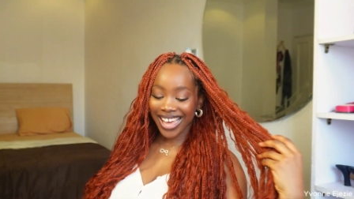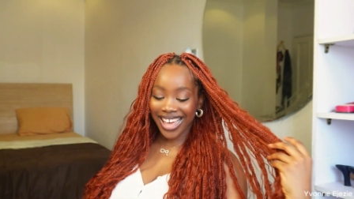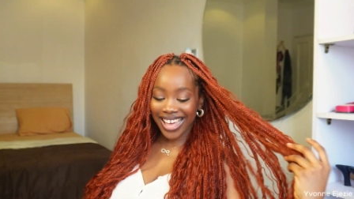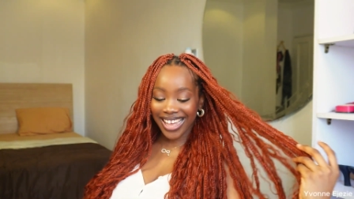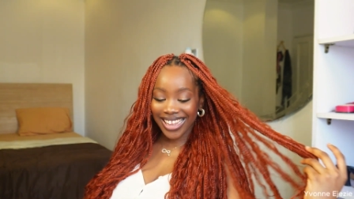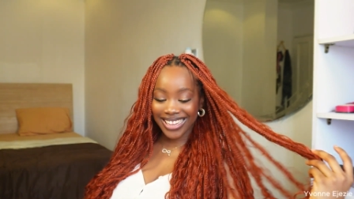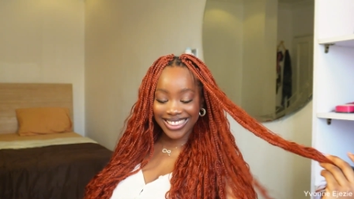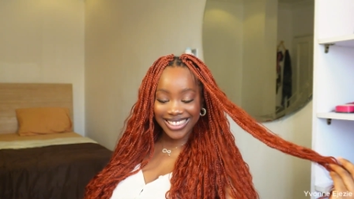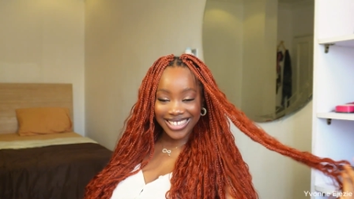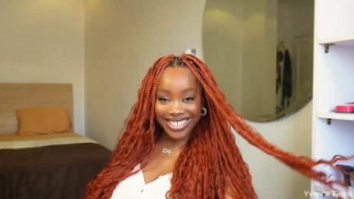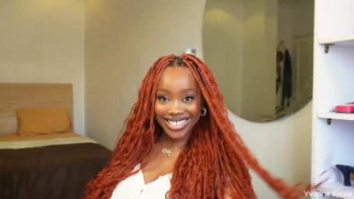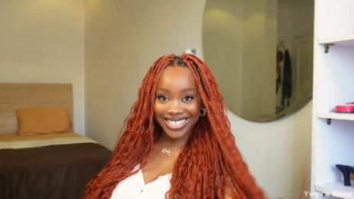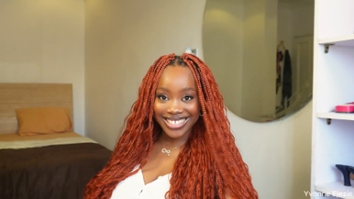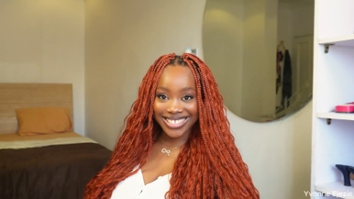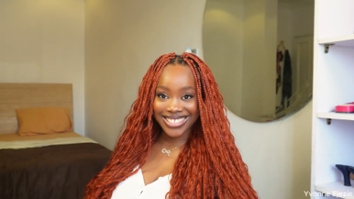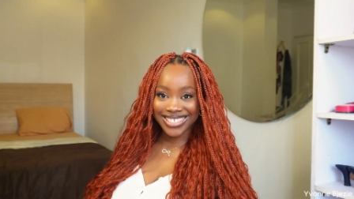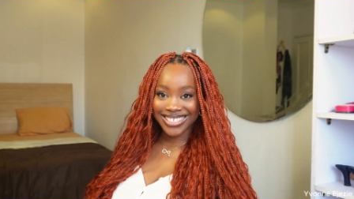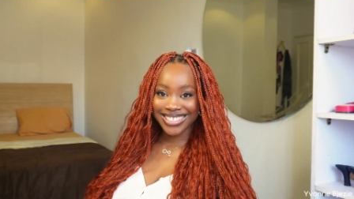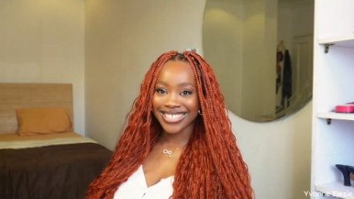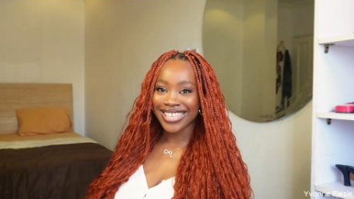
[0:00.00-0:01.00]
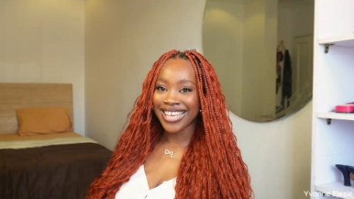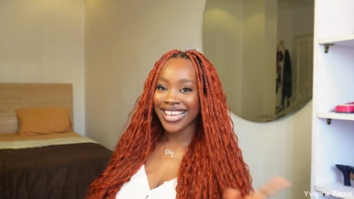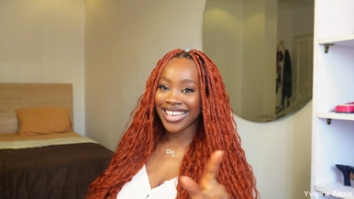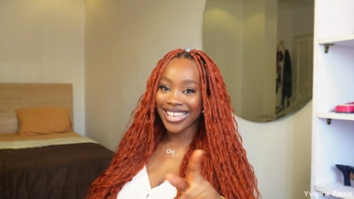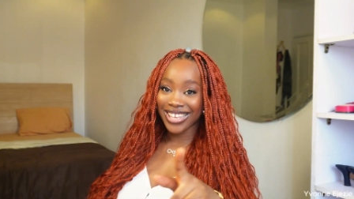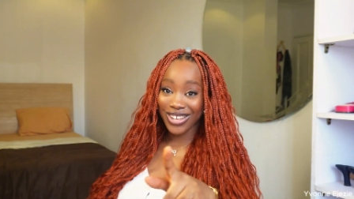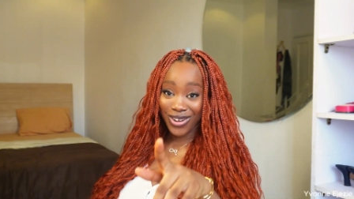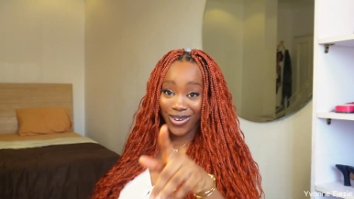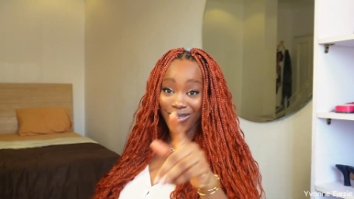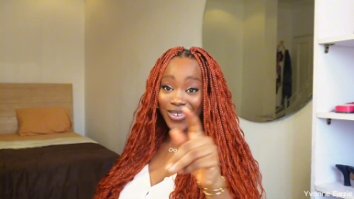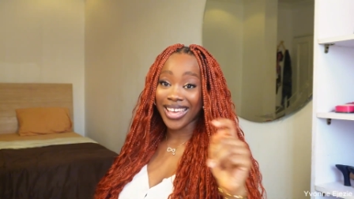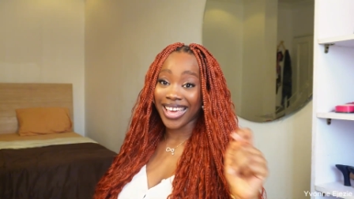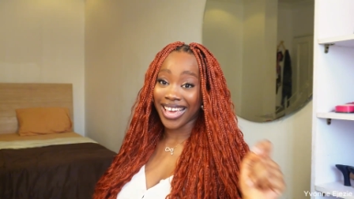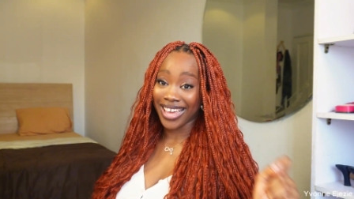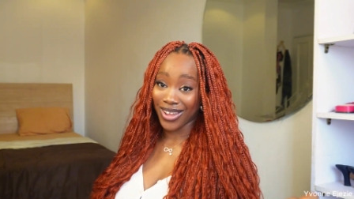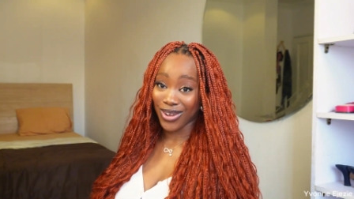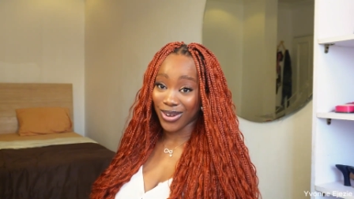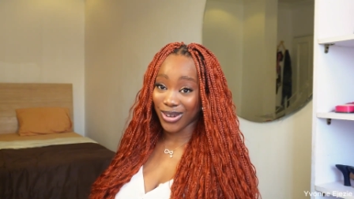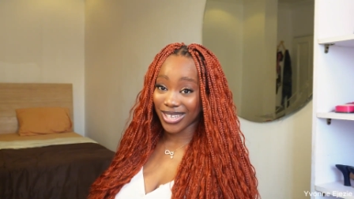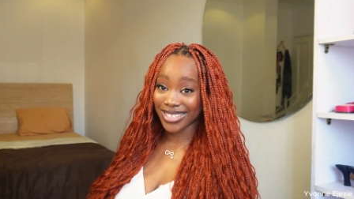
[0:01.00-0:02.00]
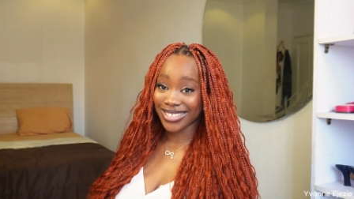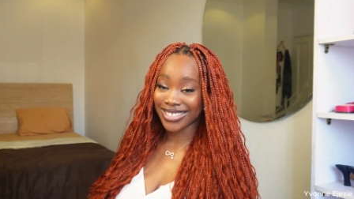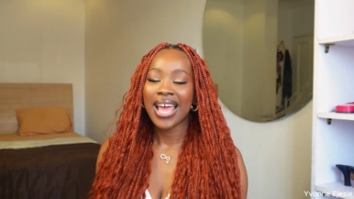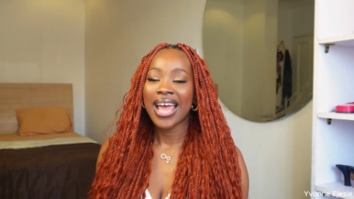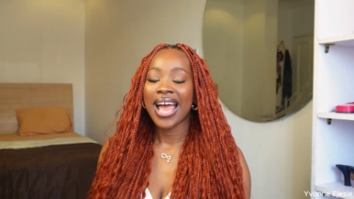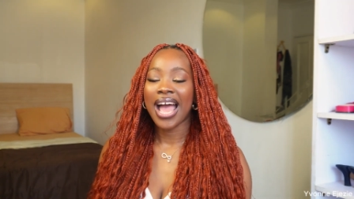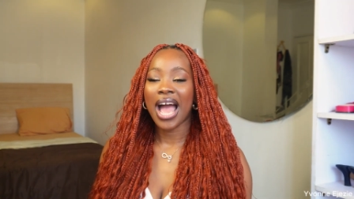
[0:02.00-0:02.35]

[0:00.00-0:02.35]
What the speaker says: at this. Go get yours.